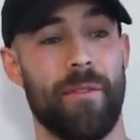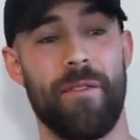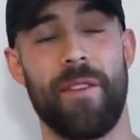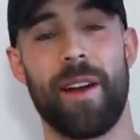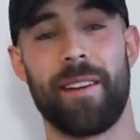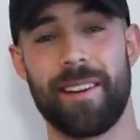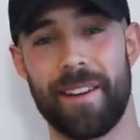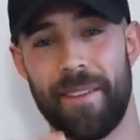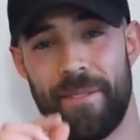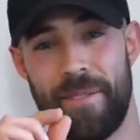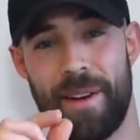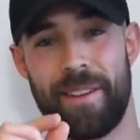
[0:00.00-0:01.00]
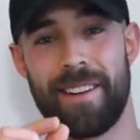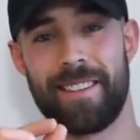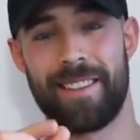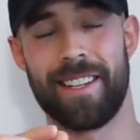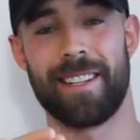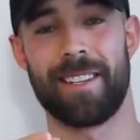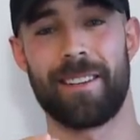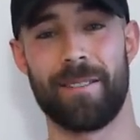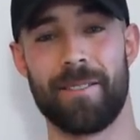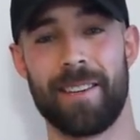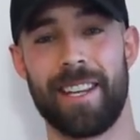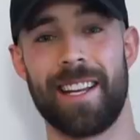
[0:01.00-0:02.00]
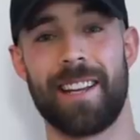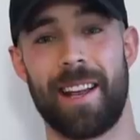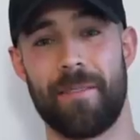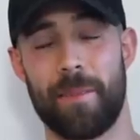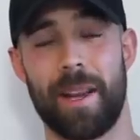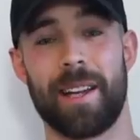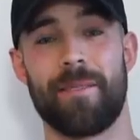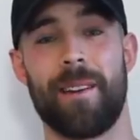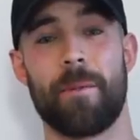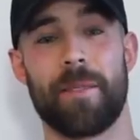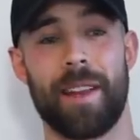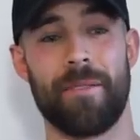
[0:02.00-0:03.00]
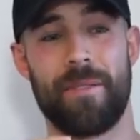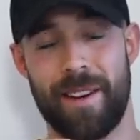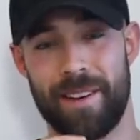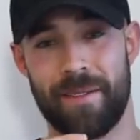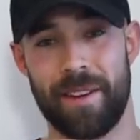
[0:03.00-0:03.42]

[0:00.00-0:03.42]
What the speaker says: very, very thin clothing and like playing around with like very,